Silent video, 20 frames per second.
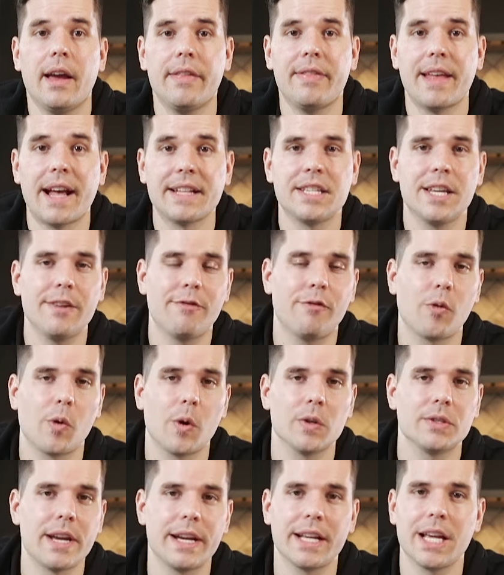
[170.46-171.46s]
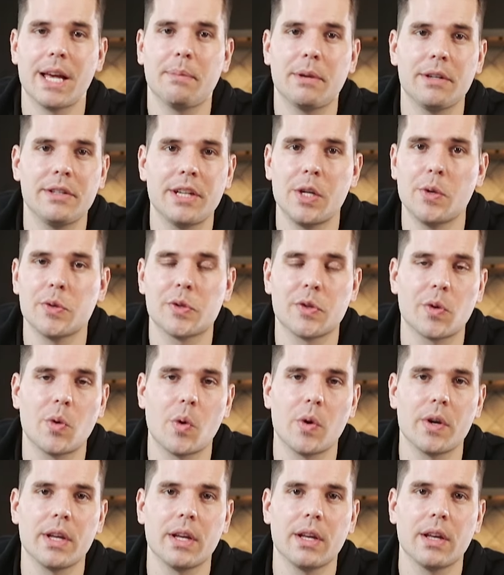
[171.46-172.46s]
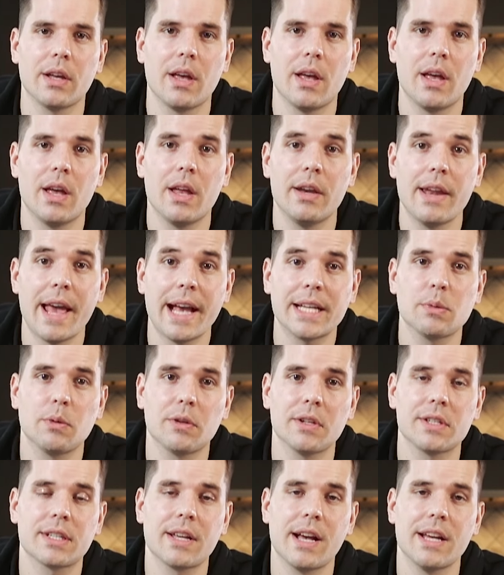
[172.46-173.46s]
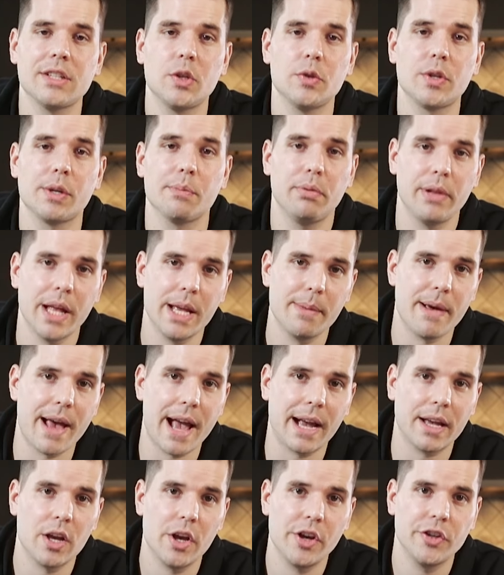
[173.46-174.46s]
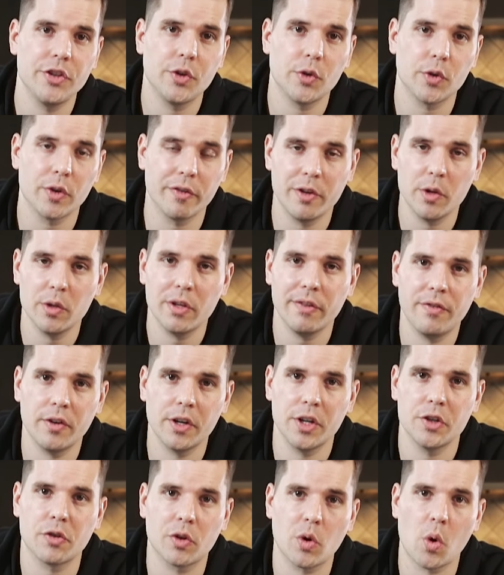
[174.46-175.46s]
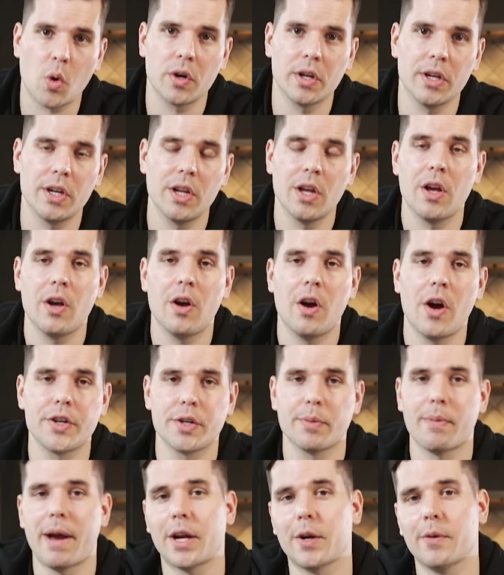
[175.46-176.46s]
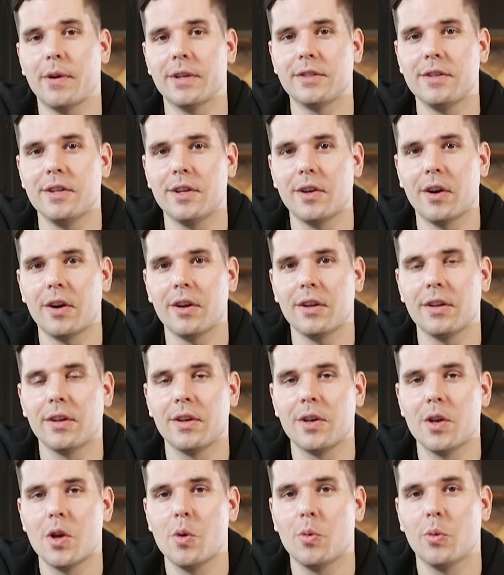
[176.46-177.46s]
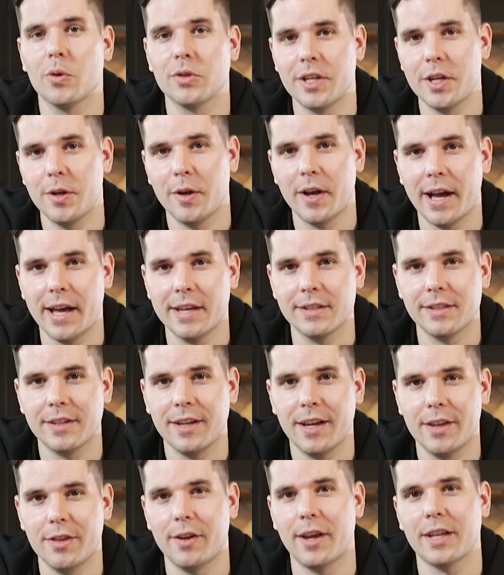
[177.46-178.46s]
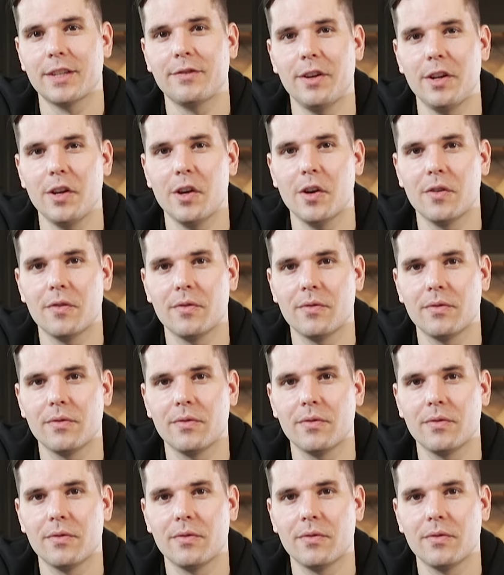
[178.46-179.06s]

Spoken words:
And that's it for setting up continuous recording. Next, we'll discuss using playback to review the footage recorded on your micro SD card. We'll see you guys in the next video.